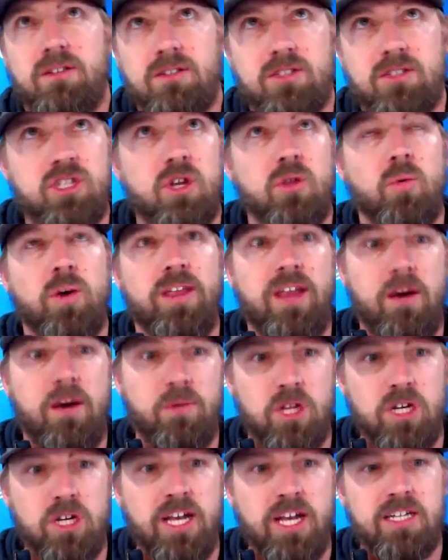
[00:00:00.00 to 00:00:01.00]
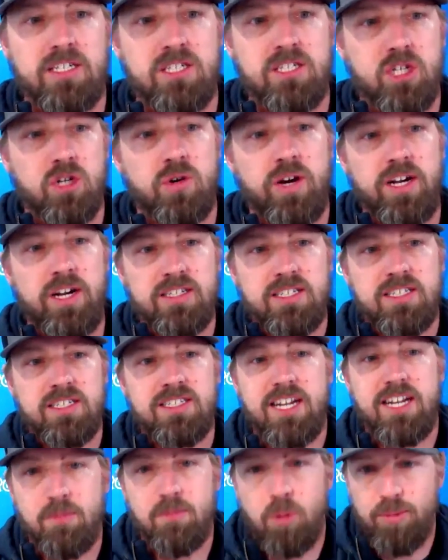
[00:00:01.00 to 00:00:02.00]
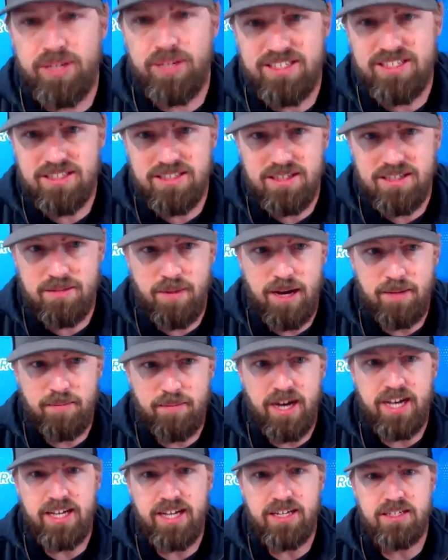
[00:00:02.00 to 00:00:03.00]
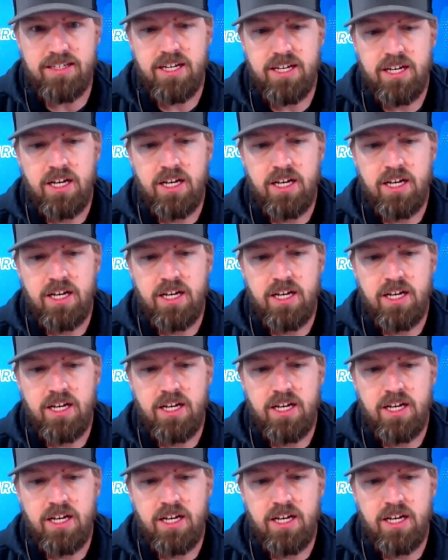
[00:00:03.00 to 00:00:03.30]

so the way that I would look at it is to create a sustainable business, in my mind,